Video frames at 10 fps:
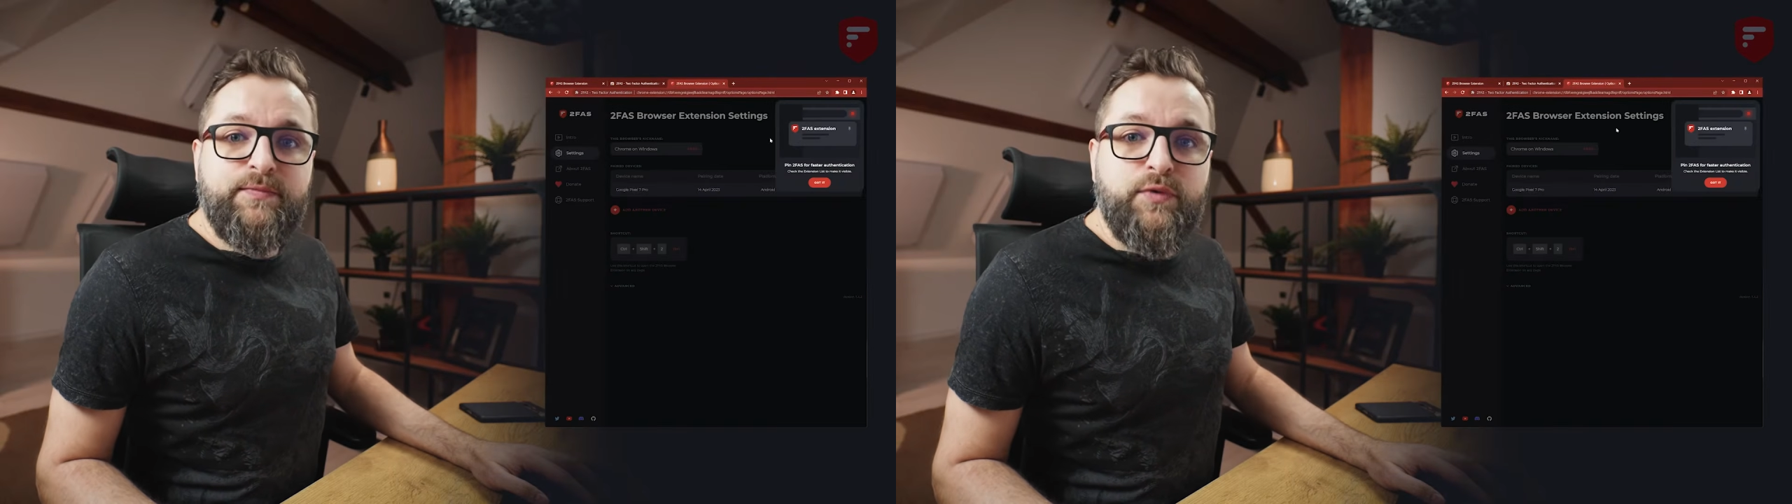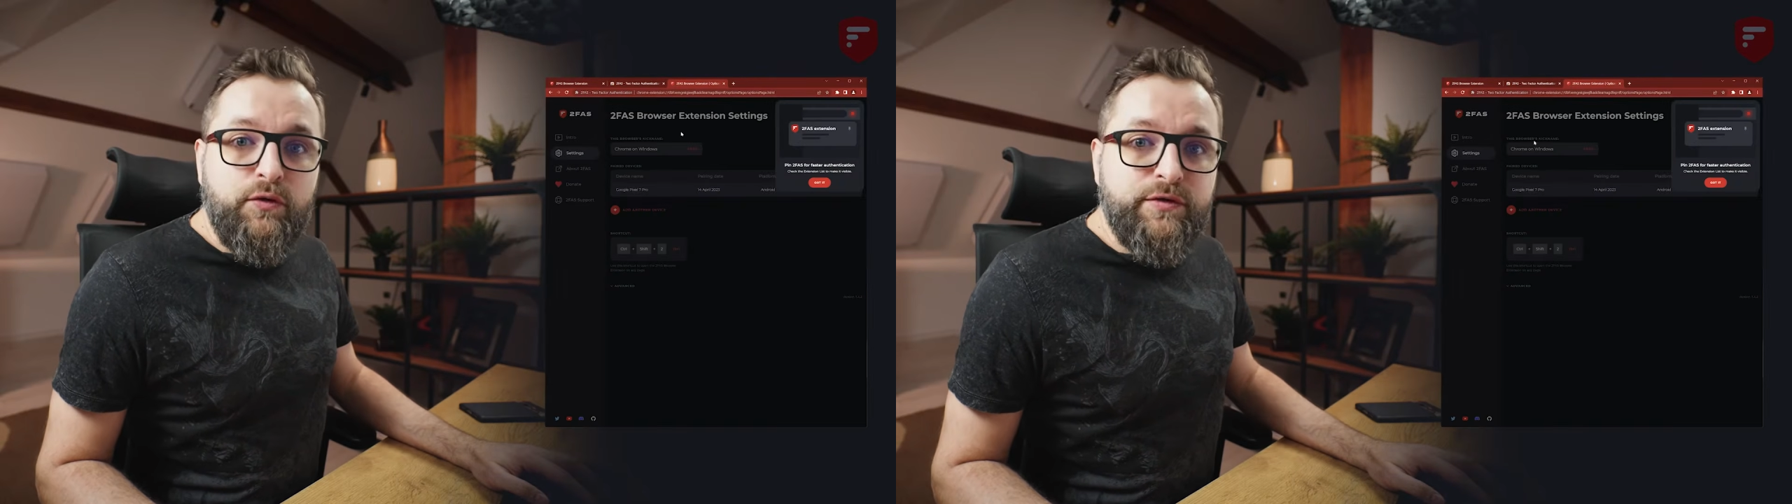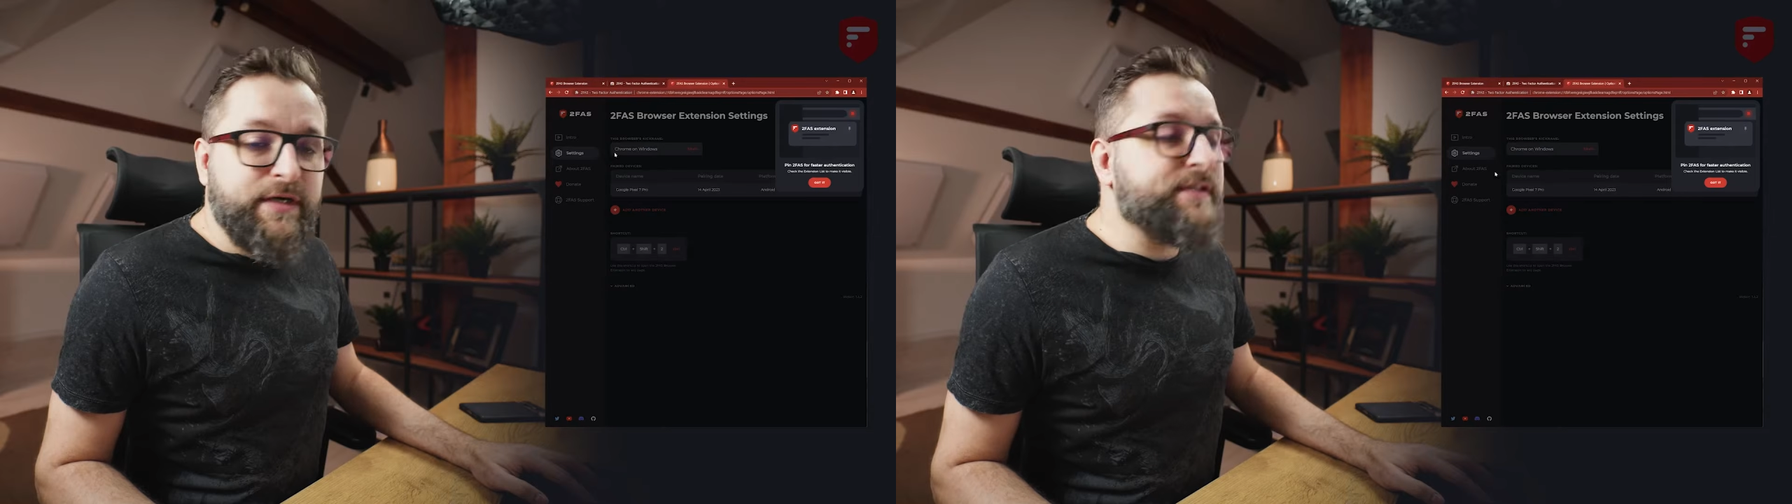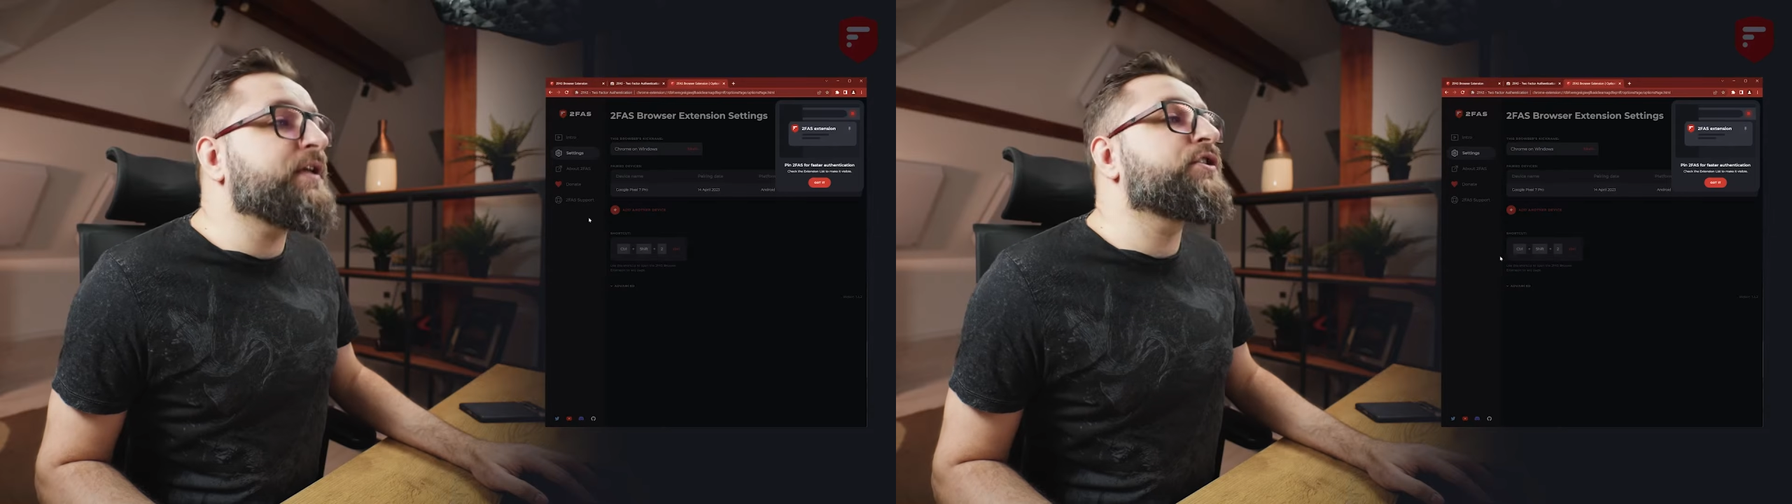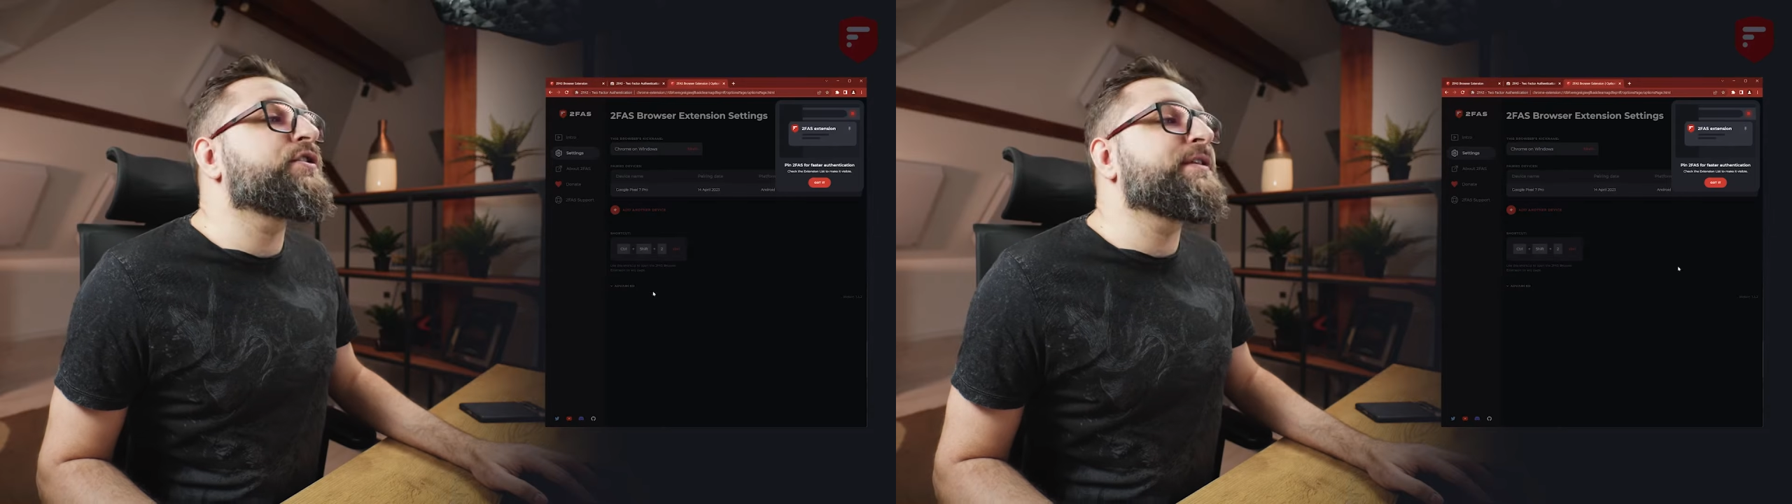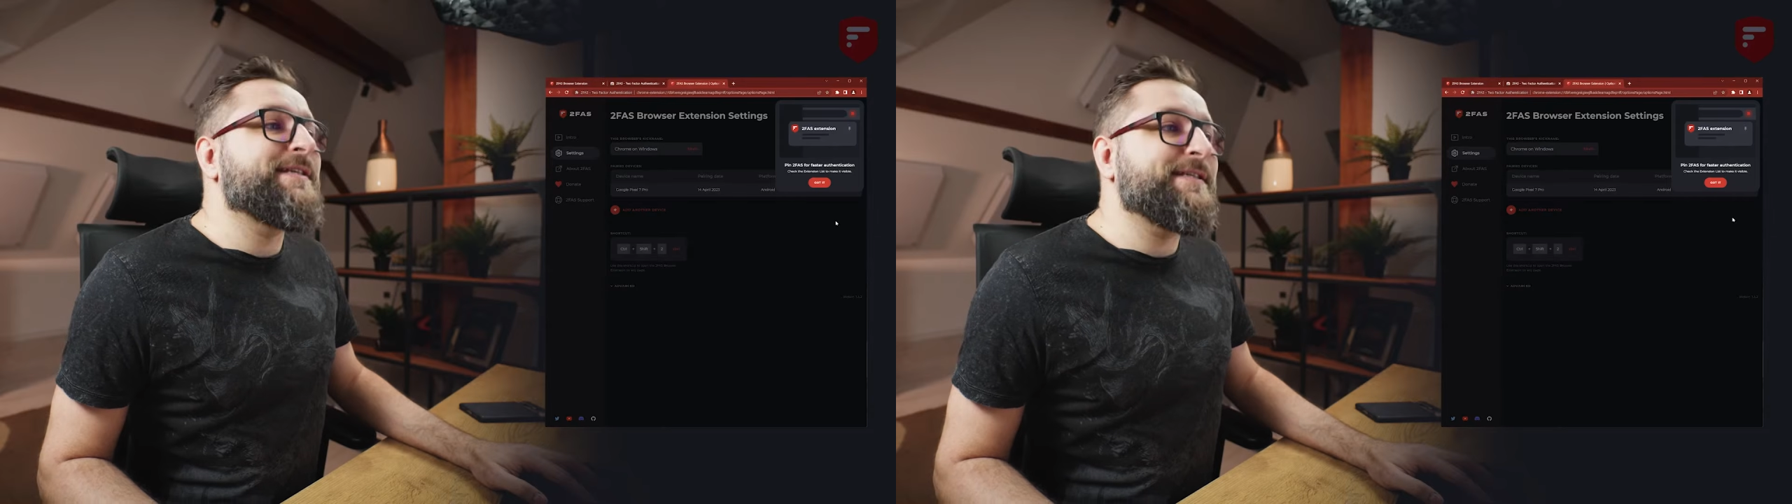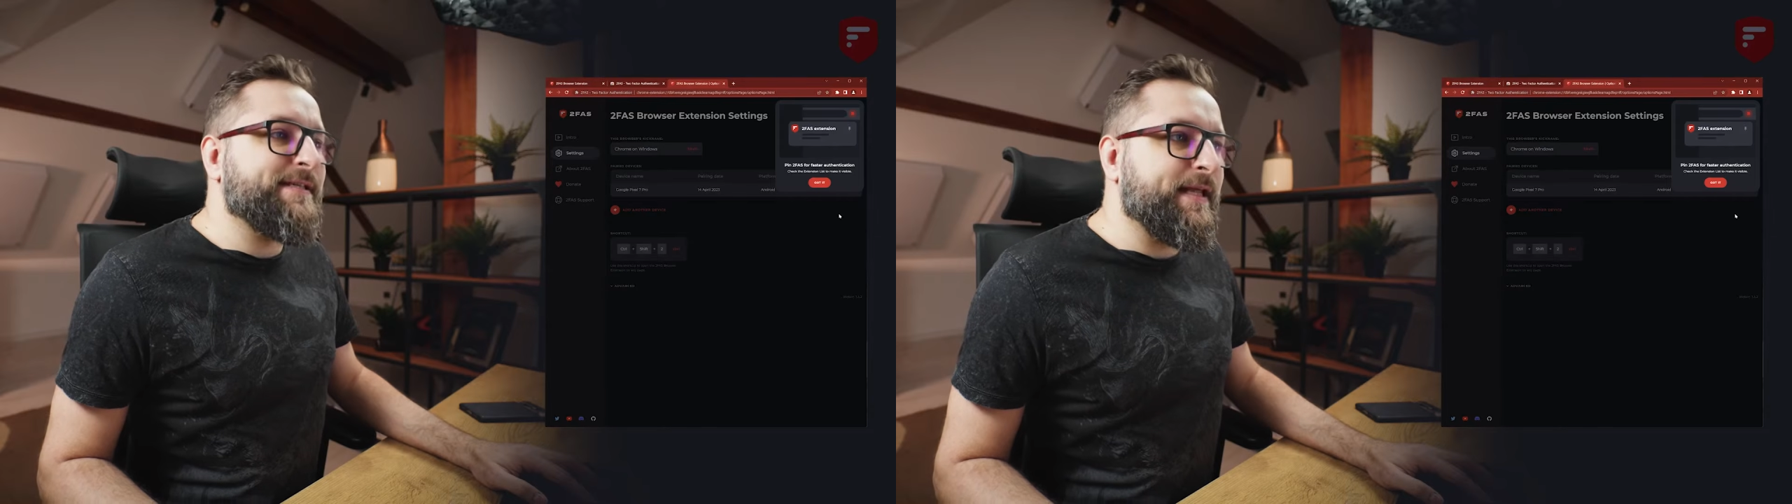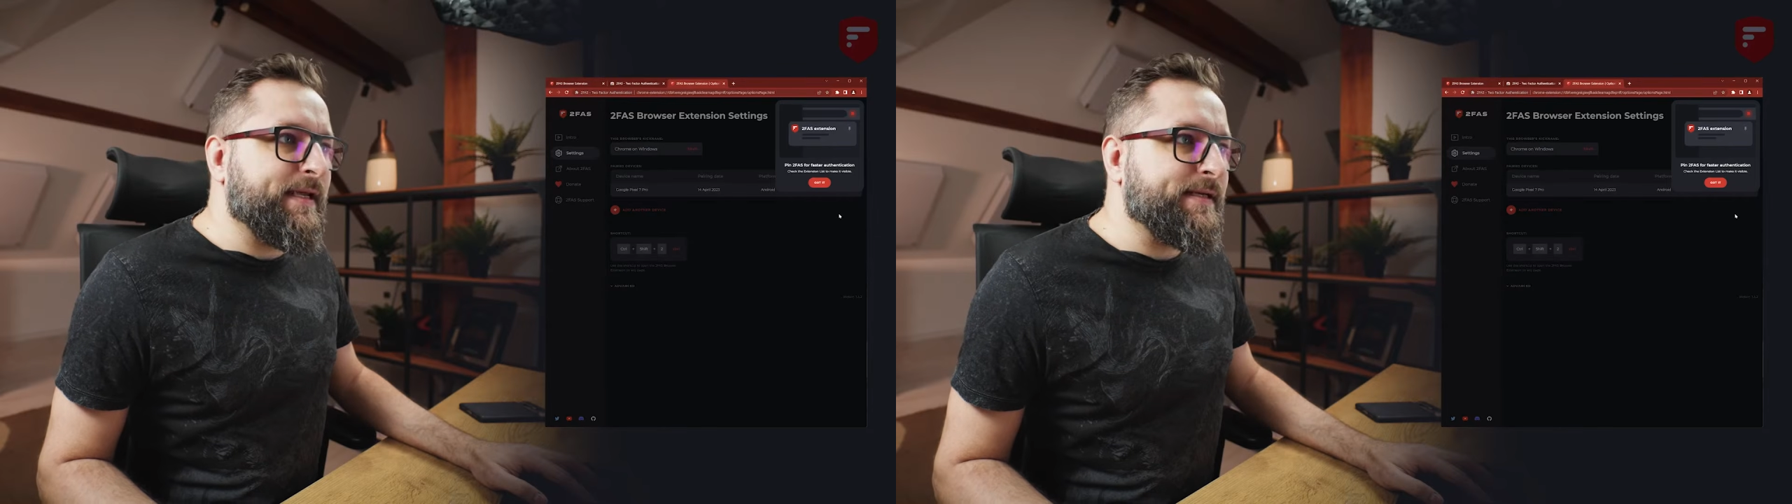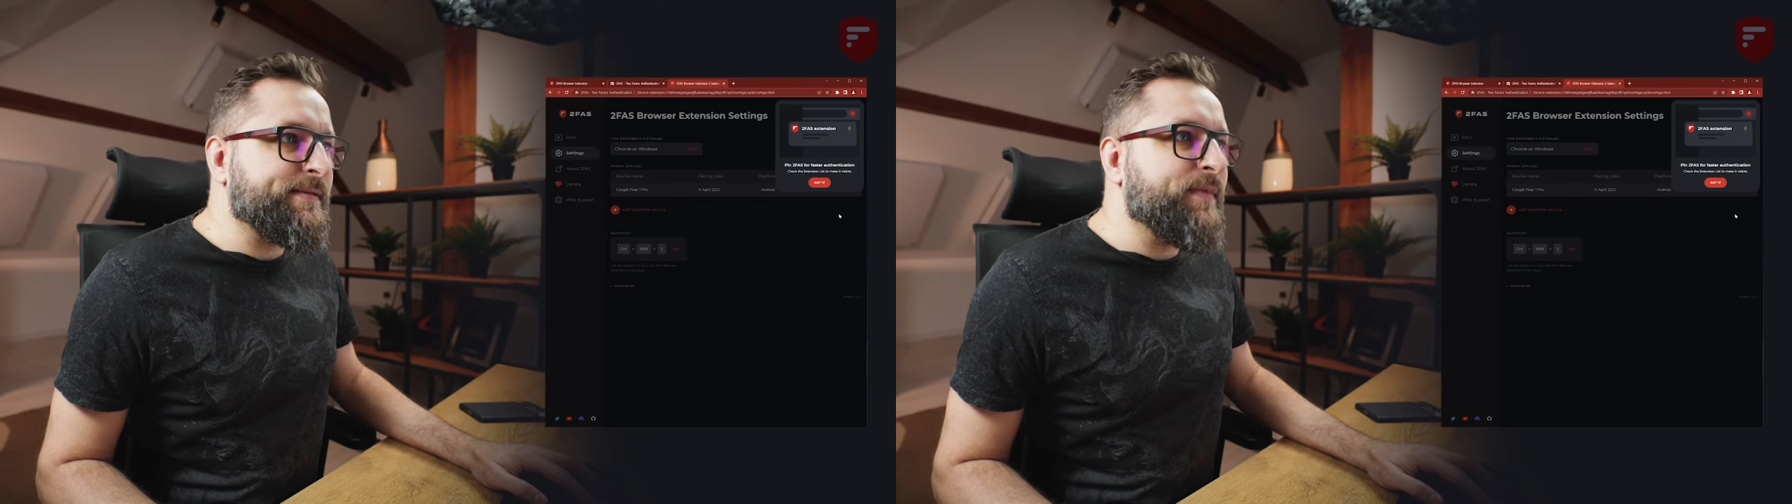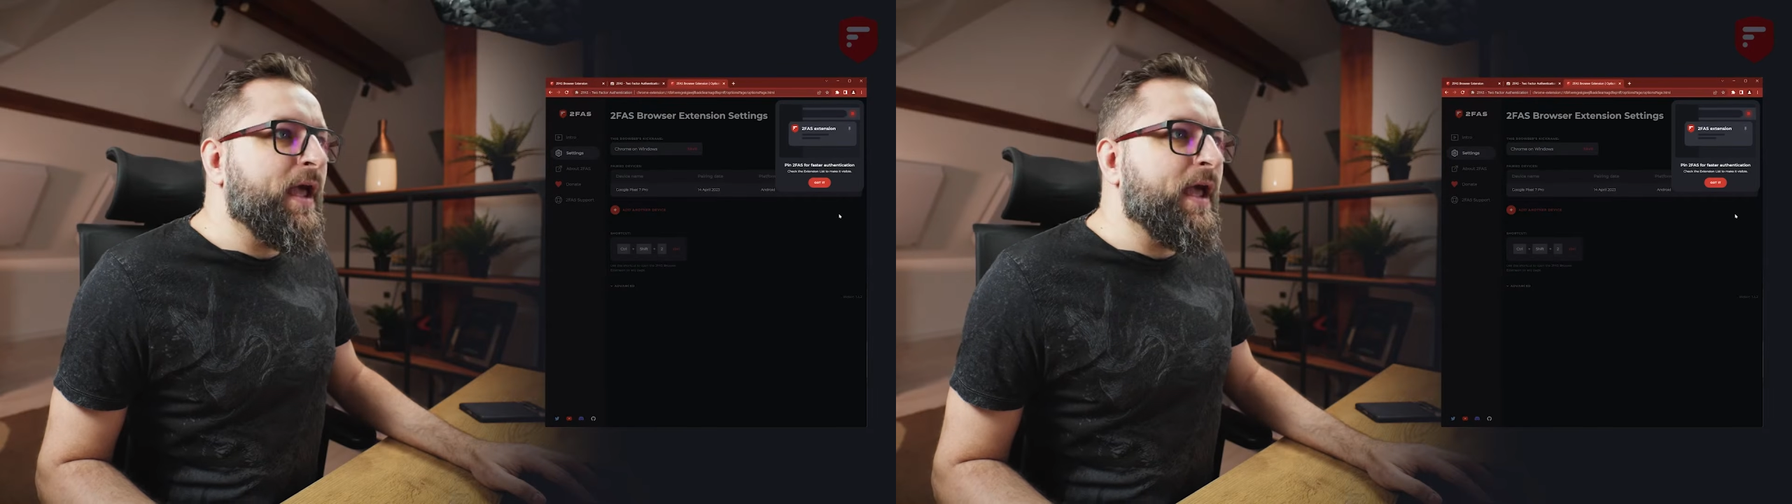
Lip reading: browser extension settings.